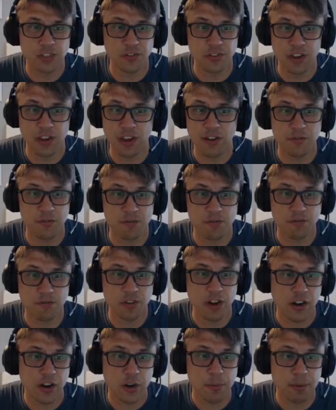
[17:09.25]
If you have
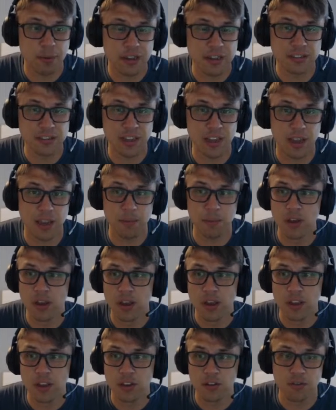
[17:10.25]
not already playing this game,
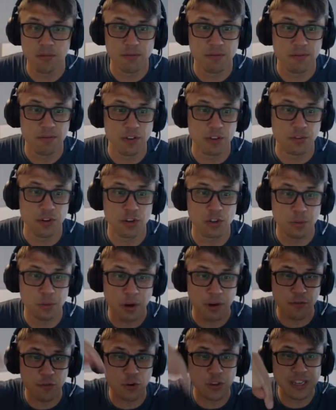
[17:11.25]
feel free to use my
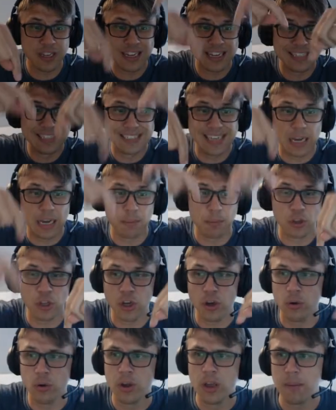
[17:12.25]
referral link down
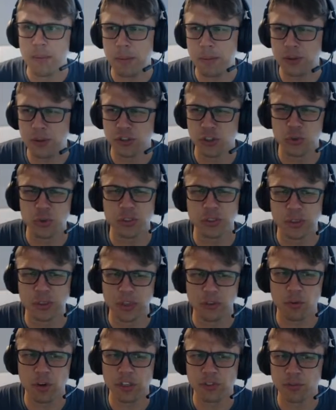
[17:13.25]
below. Maybe I'll start doing some
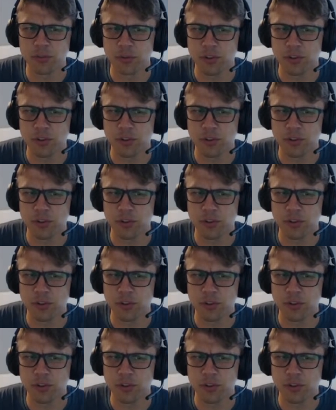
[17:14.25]
giveaways for